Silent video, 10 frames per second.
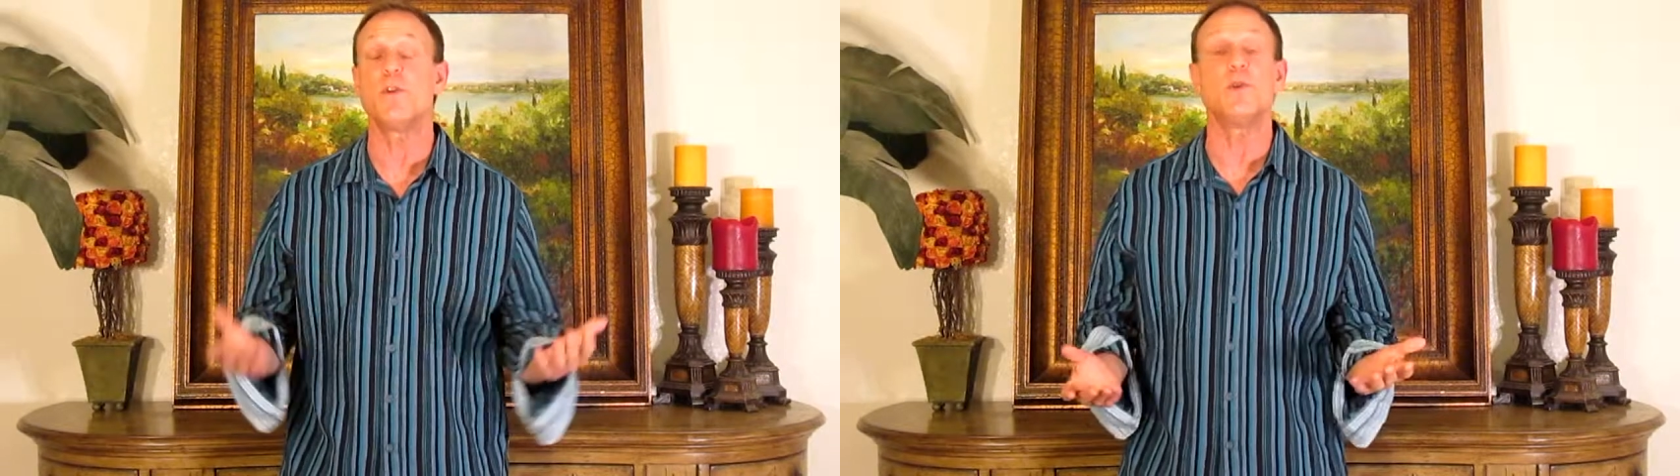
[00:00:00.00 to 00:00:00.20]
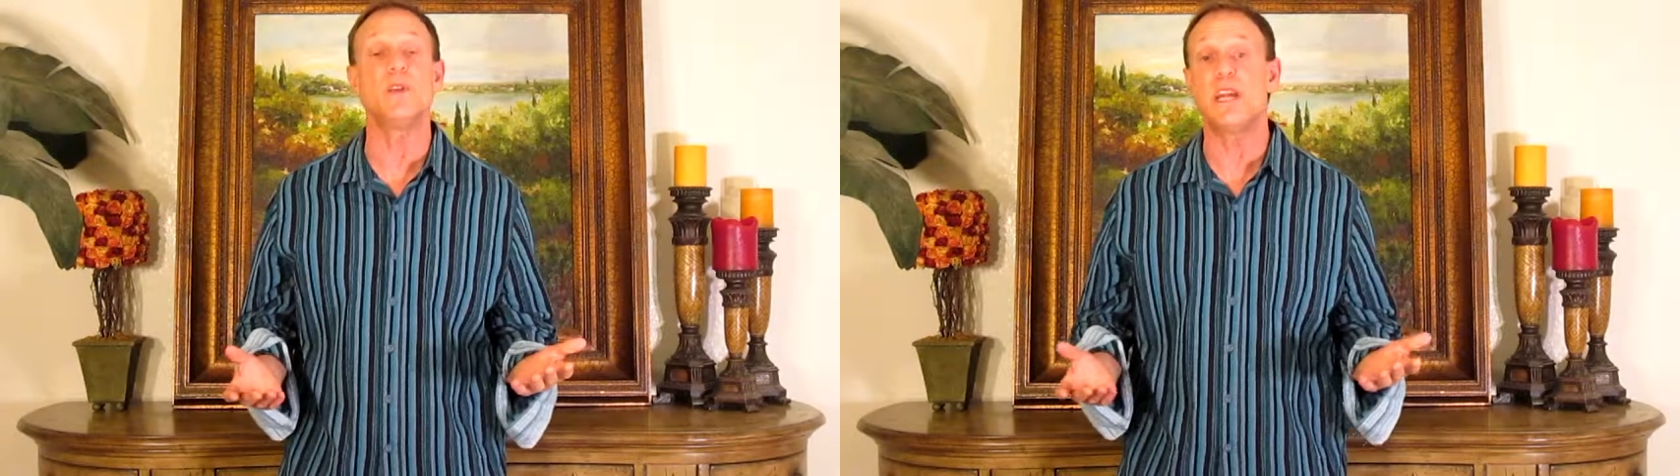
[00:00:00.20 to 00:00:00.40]

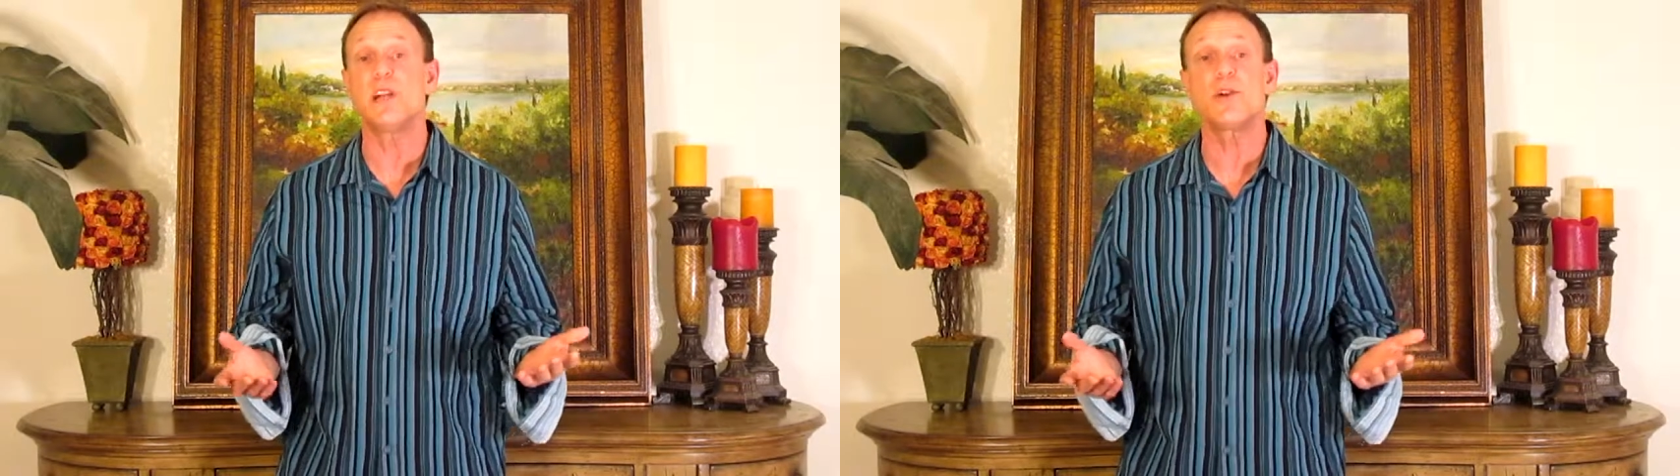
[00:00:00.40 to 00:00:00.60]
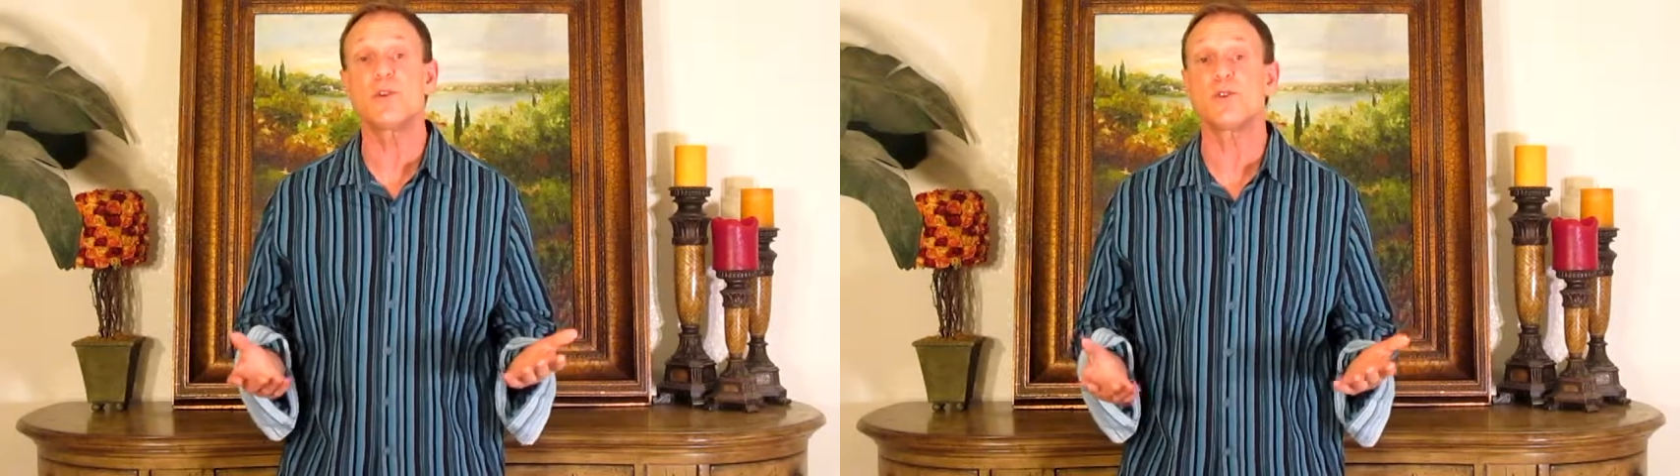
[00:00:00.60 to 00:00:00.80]
few
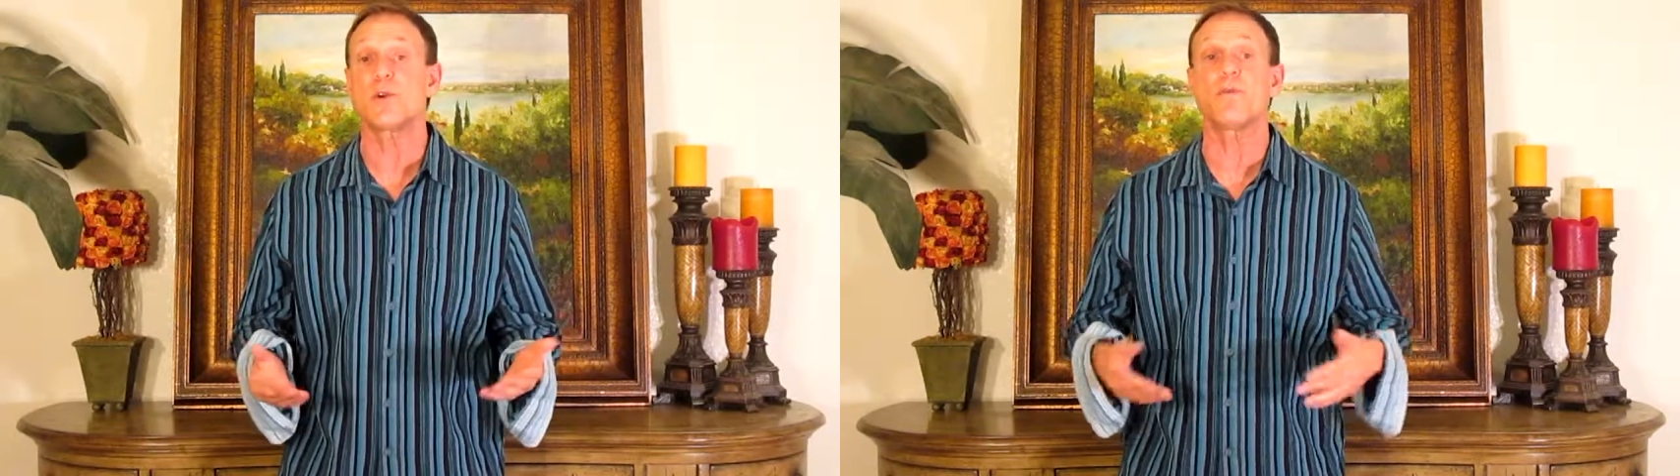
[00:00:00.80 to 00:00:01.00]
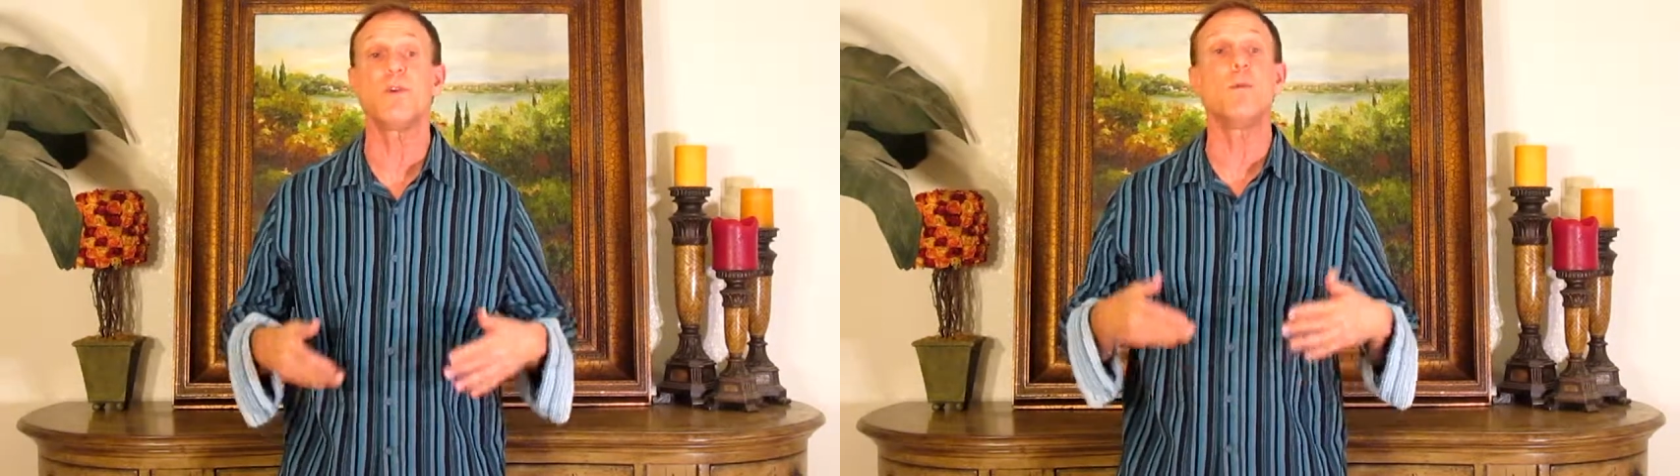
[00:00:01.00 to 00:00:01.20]
years
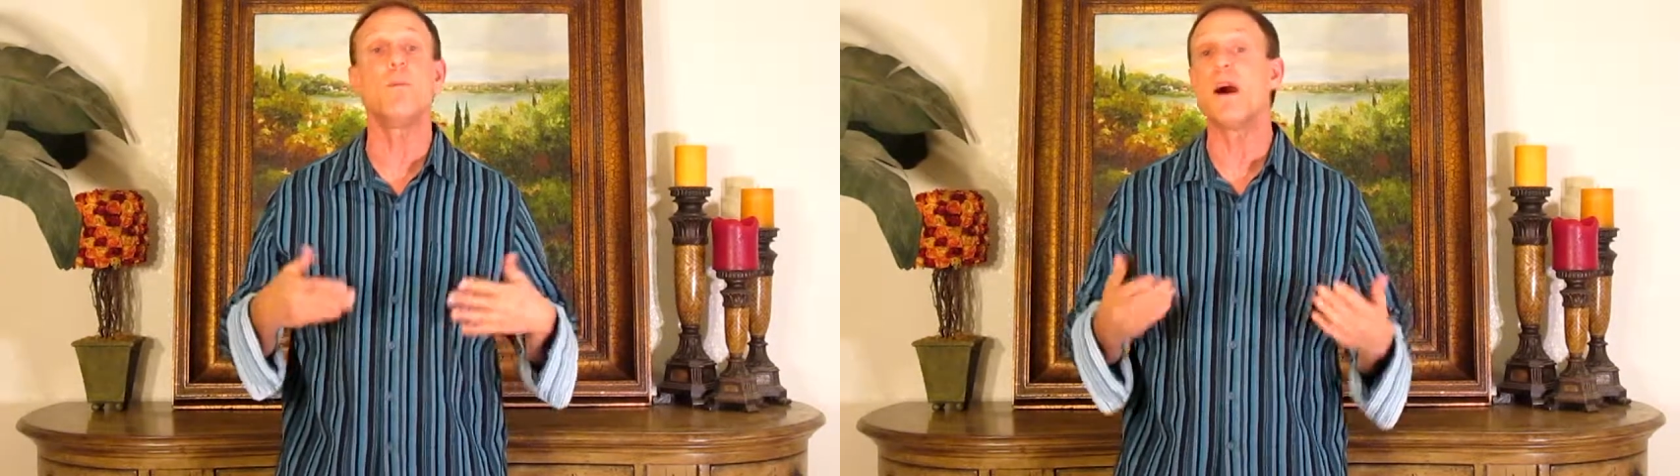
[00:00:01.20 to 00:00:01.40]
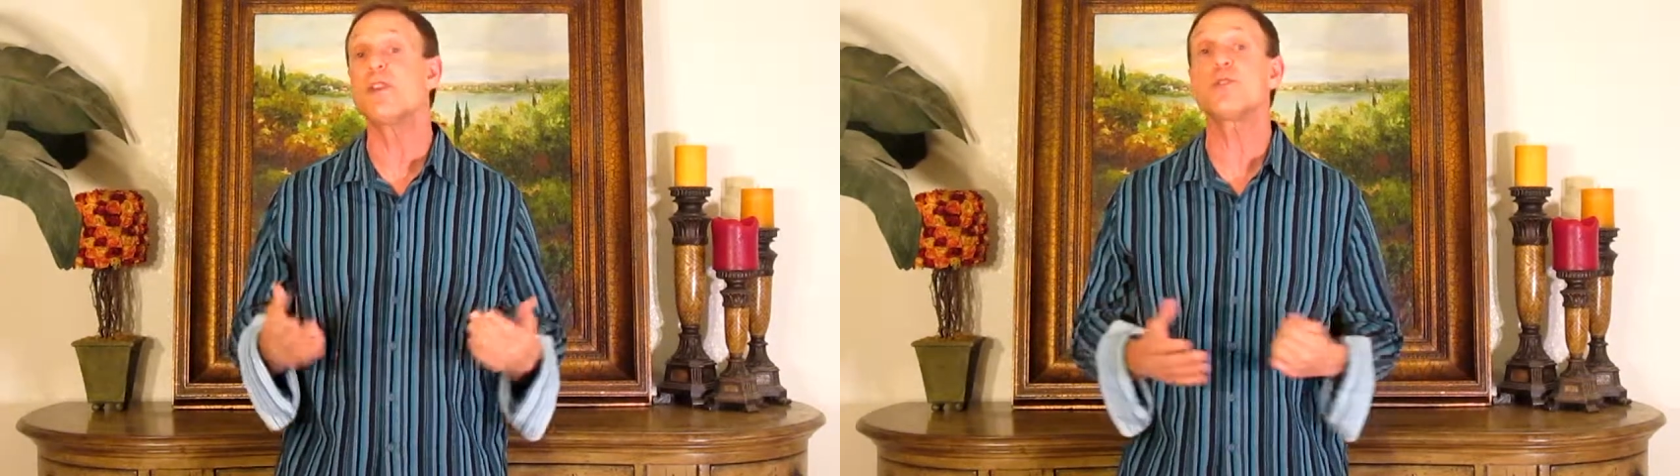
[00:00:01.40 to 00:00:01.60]
or a few
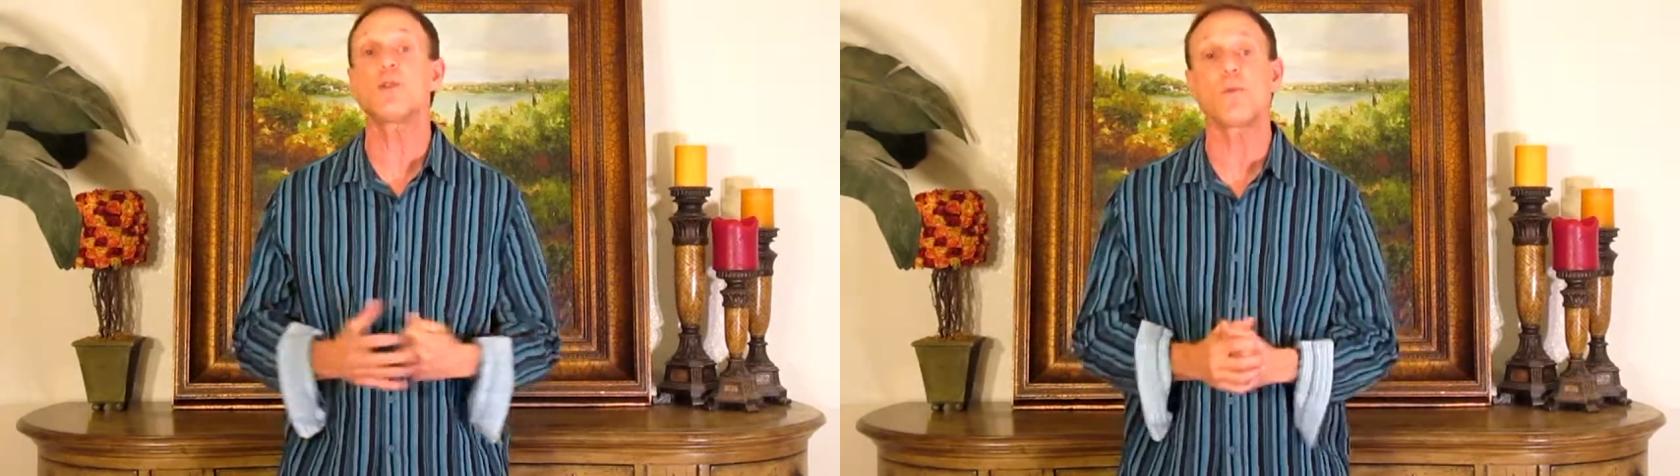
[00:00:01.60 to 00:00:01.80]
months or